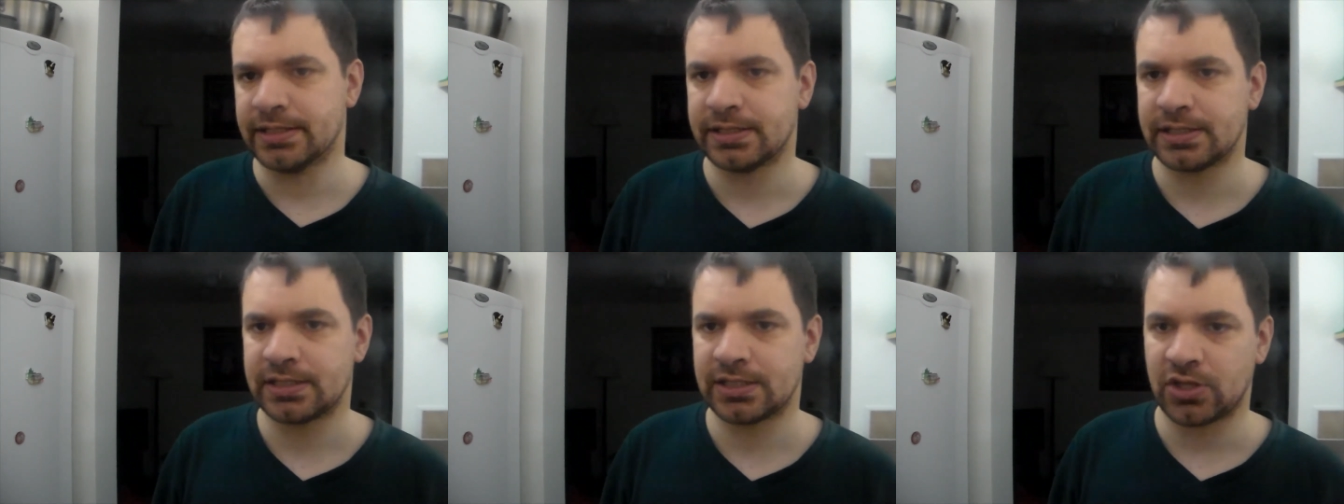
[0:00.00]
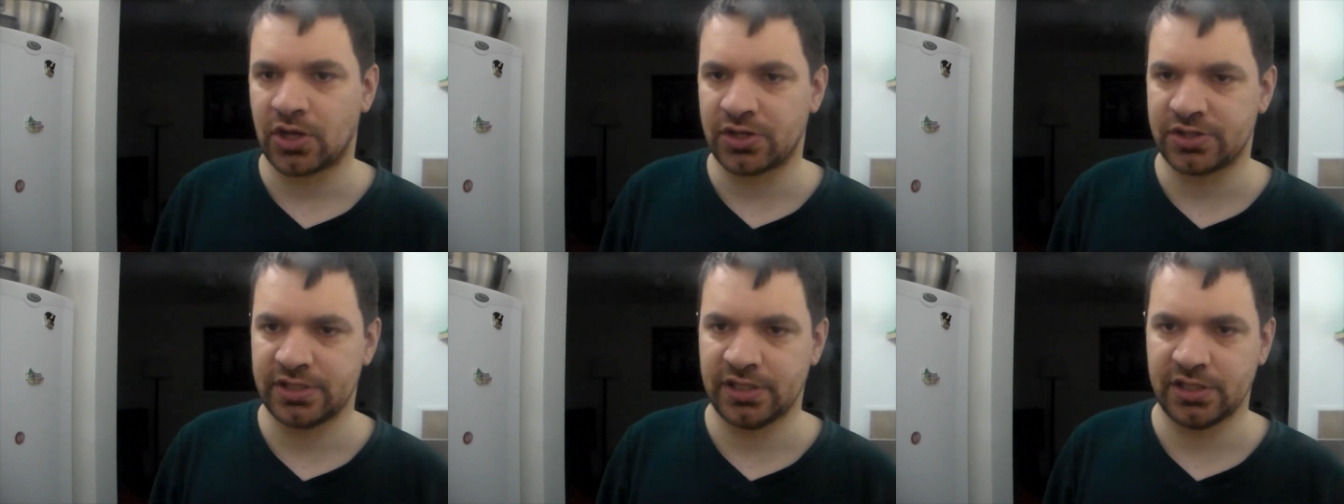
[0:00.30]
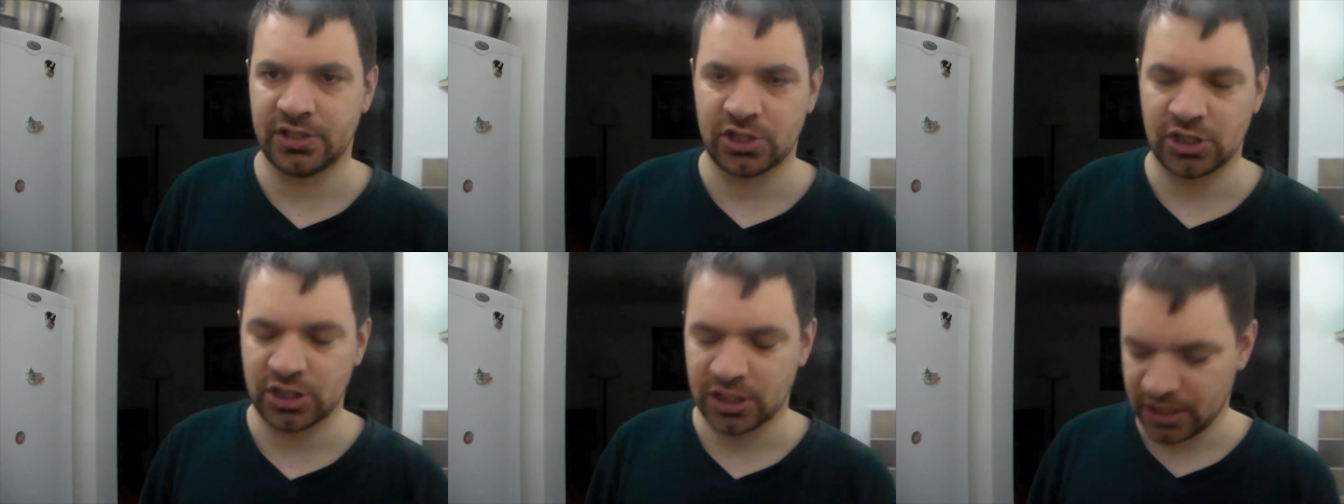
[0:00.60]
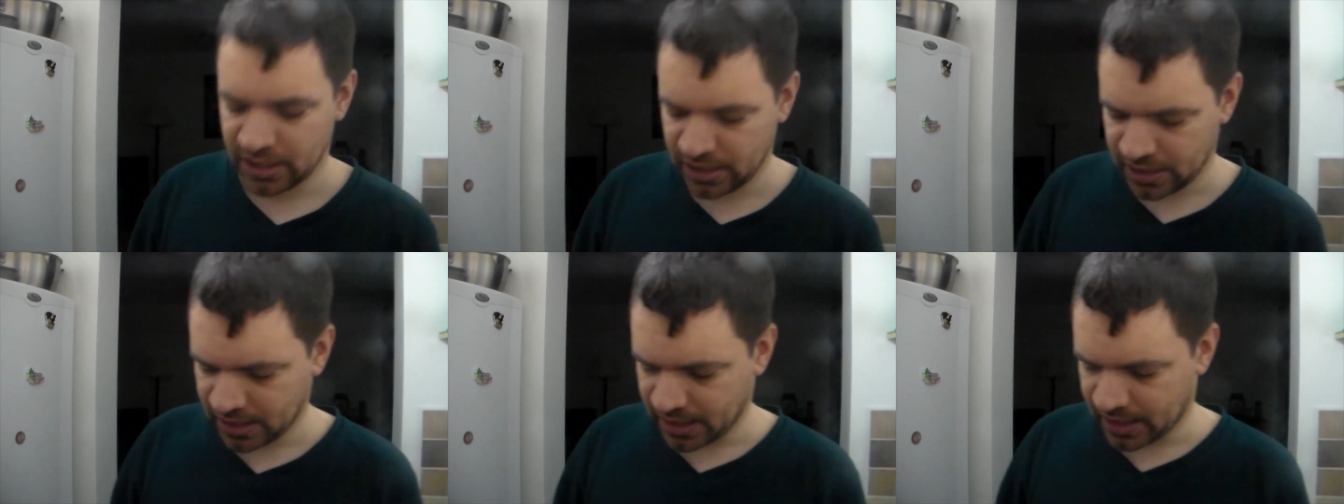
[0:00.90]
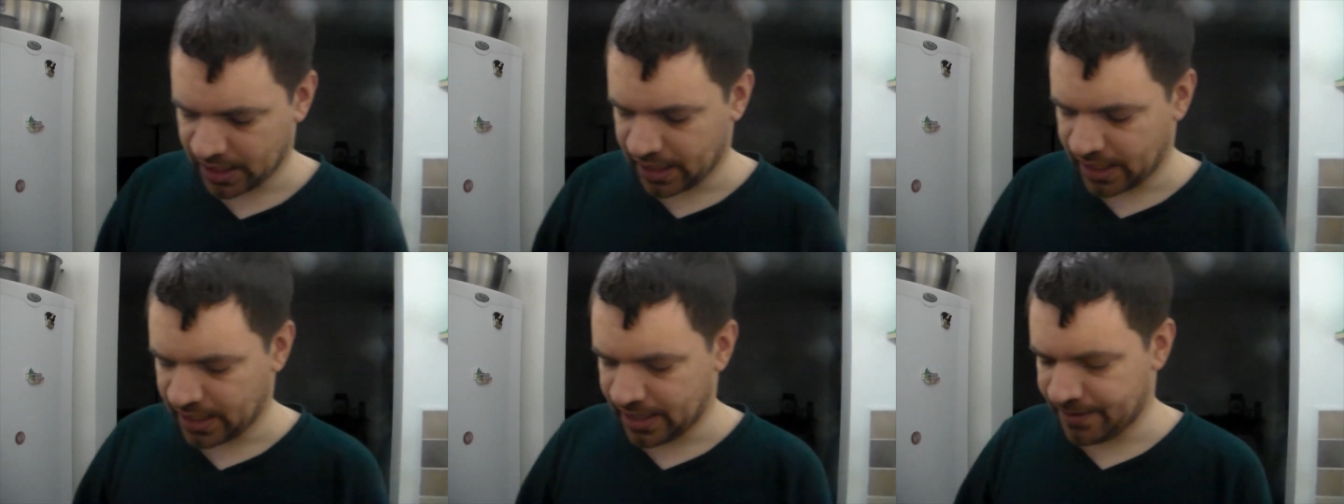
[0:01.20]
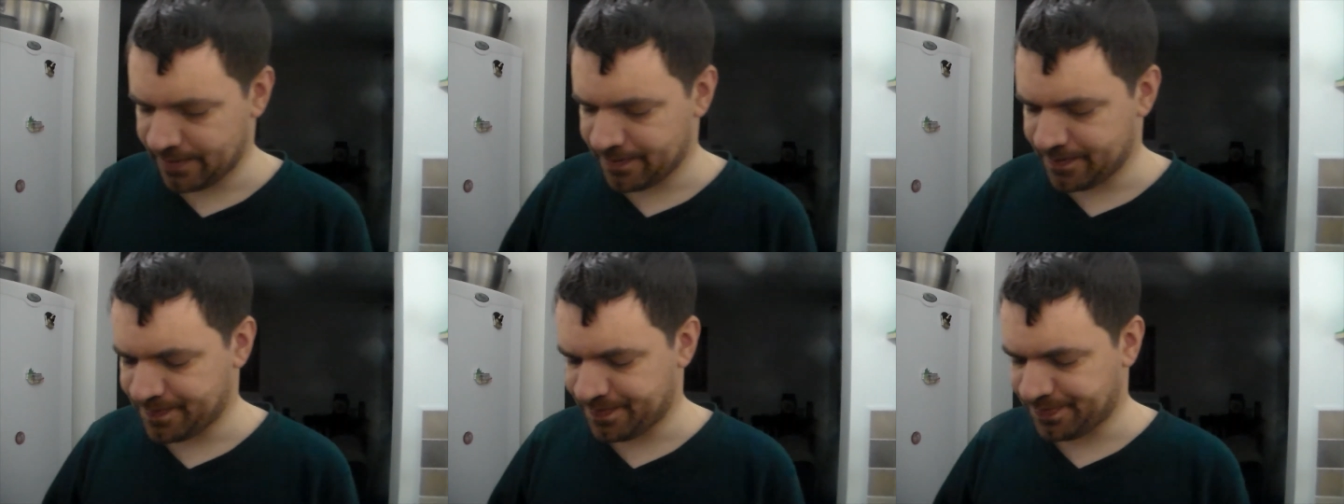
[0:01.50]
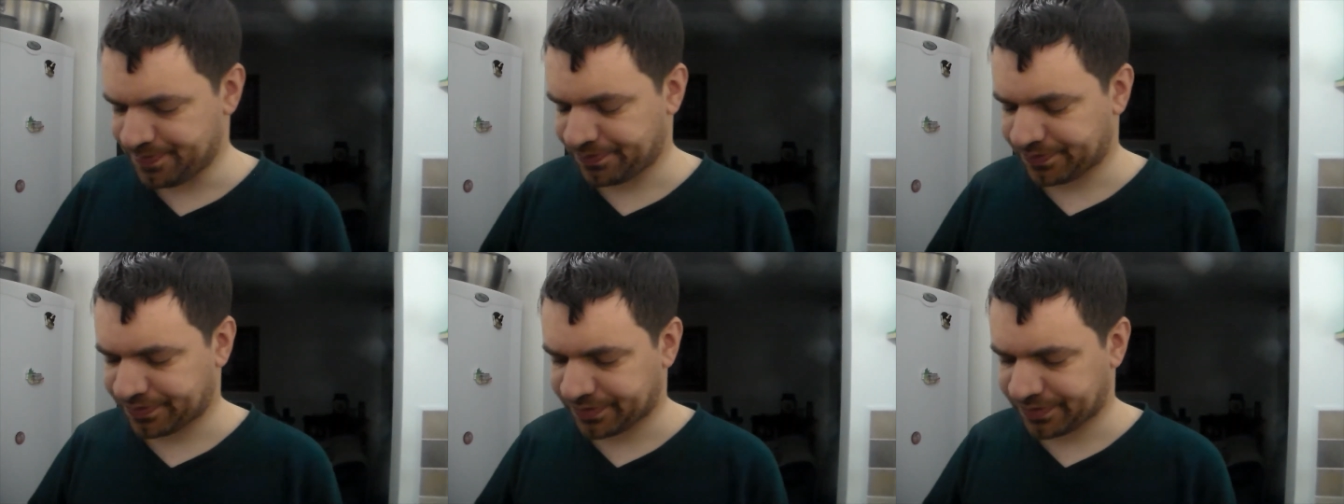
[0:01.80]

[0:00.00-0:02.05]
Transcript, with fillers: sausage um,